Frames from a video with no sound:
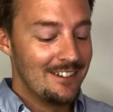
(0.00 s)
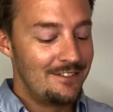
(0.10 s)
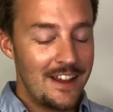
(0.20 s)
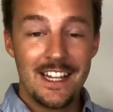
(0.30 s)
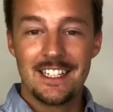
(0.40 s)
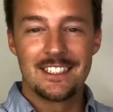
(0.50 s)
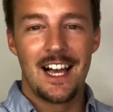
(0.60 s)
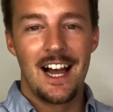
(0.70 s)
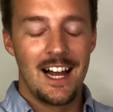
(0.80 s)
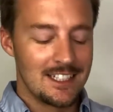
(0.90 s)
Vegas
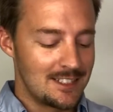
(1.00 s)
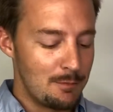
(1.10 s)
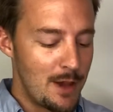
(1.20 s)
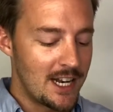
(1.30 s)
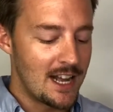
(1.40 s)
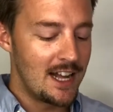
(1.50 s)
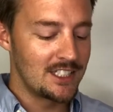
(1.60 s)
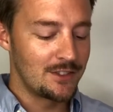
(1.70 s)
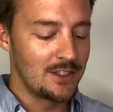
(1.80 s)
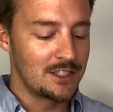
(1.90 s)
odds, betting
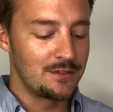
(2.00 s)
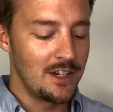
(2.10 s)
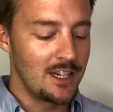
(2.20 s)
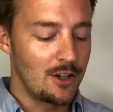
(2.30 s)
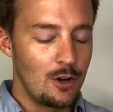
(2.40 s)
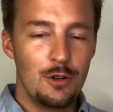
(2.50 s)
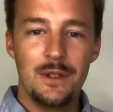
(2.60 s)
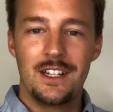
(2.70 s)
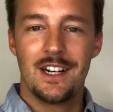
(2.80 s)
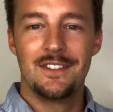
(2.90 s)
odds for this fight.
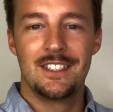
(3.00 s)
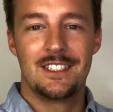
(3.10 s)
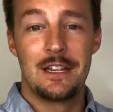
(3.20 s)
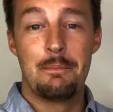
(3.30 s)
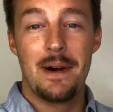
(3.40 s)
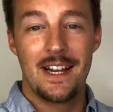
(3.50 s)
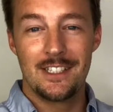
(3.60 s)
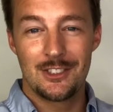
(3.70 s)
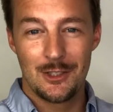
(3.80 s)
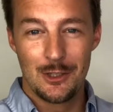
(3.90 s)
Colby Covington,
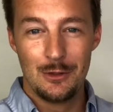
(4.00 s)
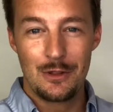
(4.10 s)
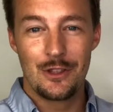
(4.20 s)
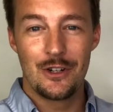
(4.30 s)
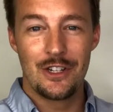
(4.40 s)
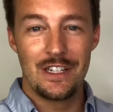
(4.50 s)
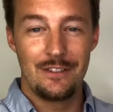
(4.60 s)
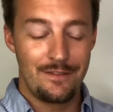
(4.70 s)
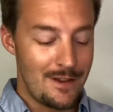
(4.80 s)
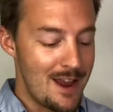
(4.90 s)
minus 230
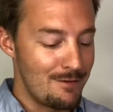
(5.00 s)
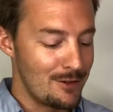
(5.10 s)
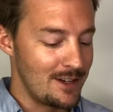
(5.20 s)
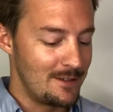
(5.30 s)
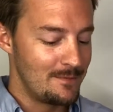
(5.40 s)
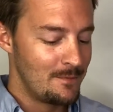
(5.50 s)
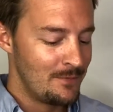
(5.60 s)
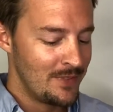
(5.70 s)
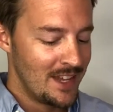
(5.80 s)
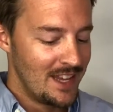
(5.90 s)
favorite.
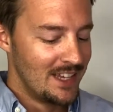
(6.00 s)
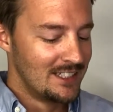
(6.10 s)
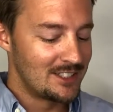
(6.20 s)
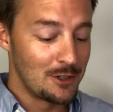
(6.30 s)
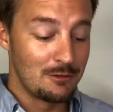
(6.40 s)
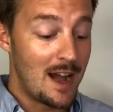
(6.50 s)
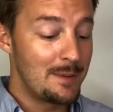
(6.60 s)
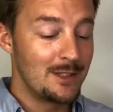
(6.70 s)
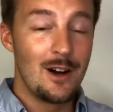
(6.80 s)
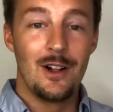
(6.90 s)
So
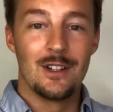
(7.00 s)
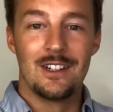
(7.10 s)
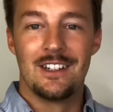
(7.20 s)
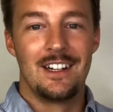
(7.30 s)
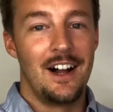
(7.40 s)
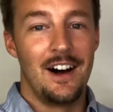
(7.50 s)
Robbie Lawler,